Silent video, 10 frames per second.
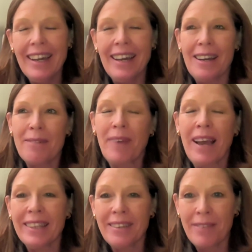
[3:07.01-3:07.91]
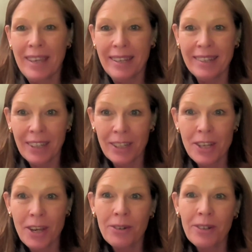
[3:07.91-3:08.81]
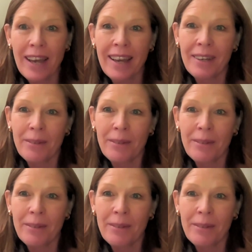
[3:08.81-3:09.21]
I live in Katona.